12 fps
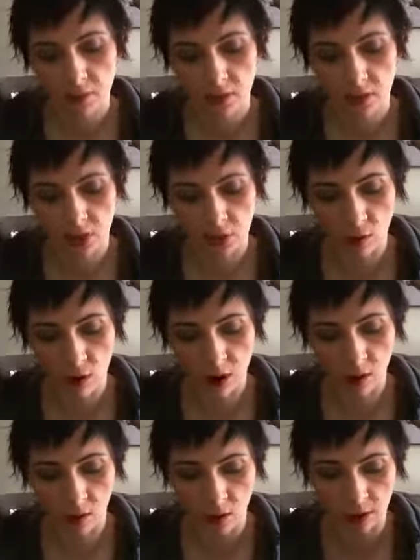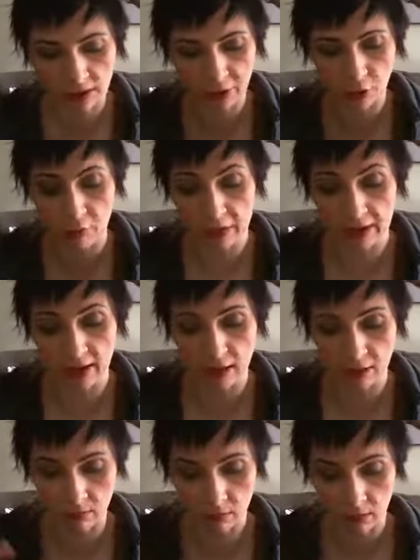you know, our inner
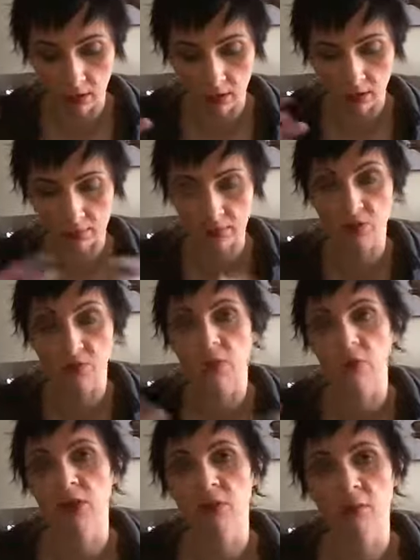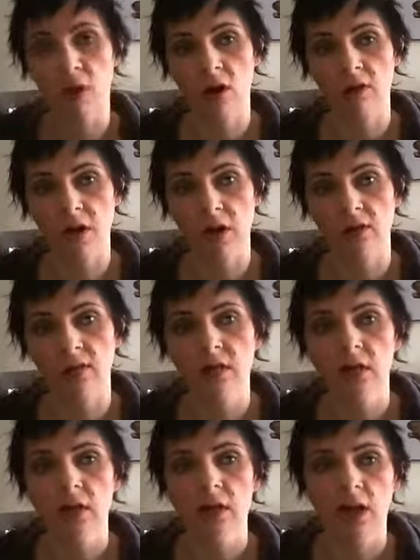being, you know, the greater part of us,
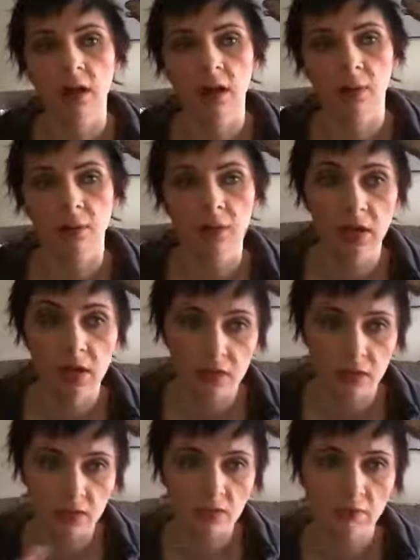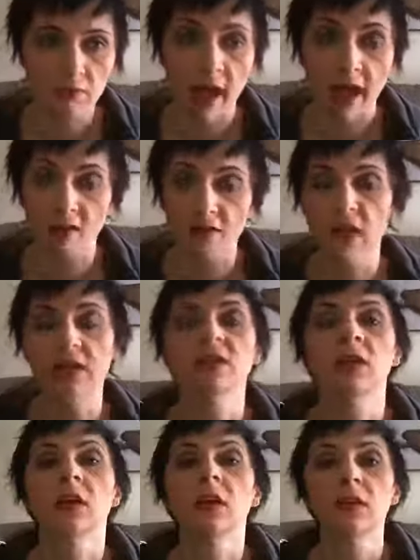is
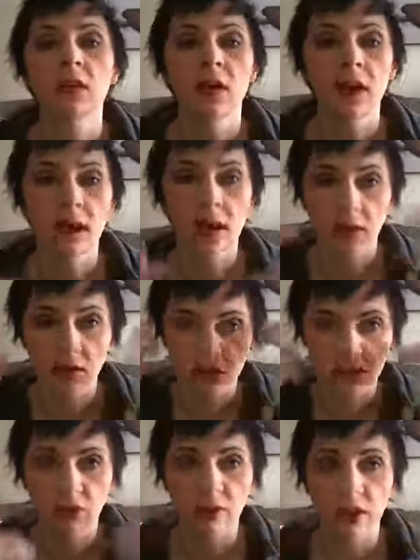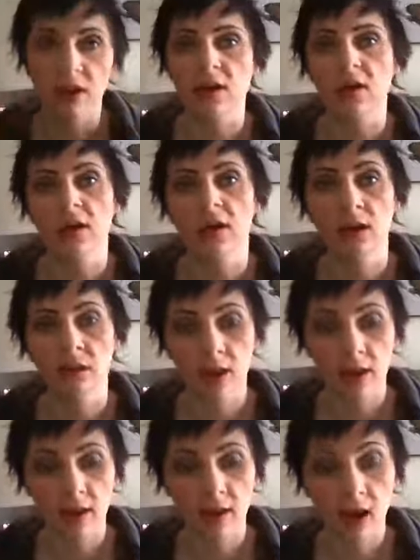manifesting and is creating in
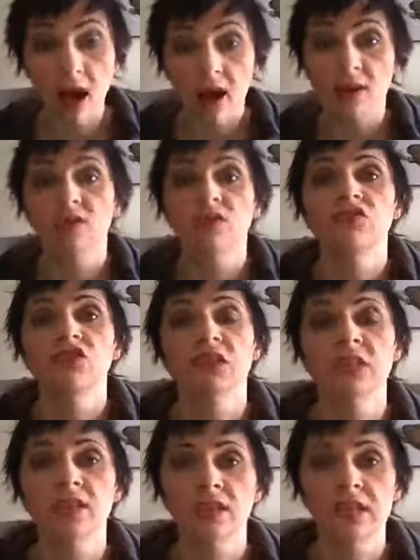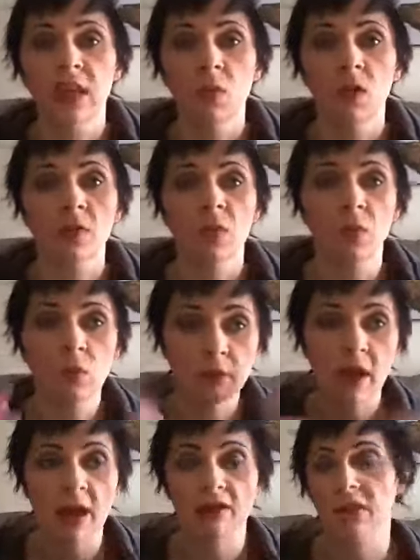us just in the same way that we
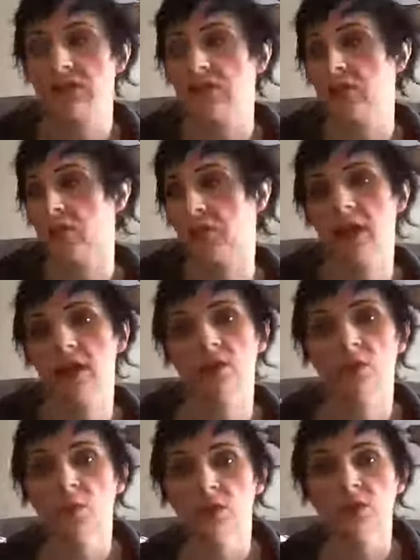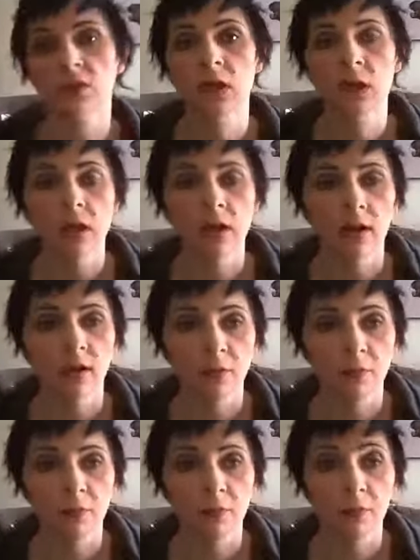manifest and create in our world,
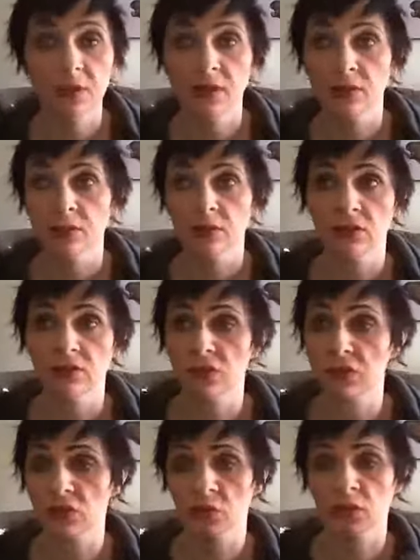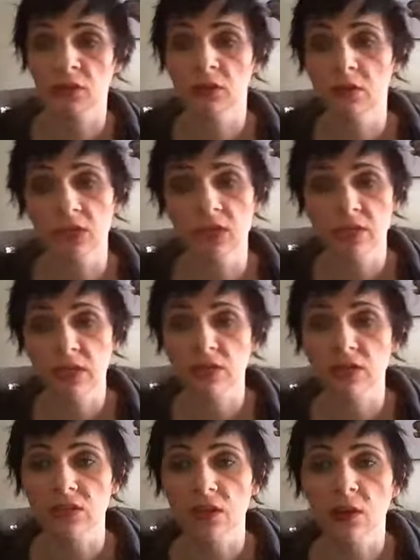in the physical world that we see.
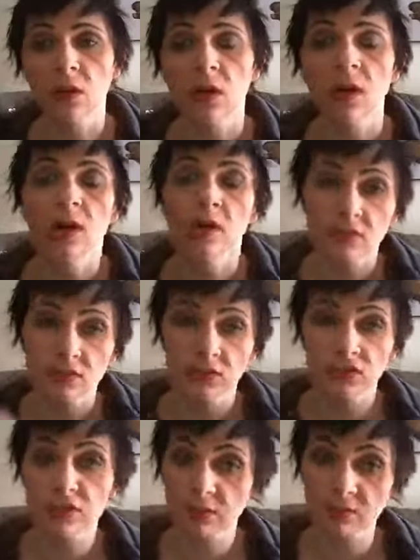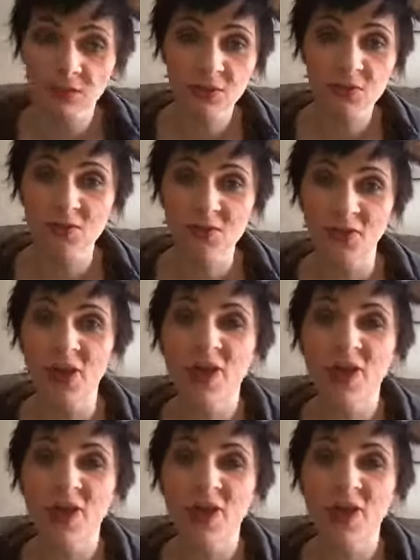So just some schools of, of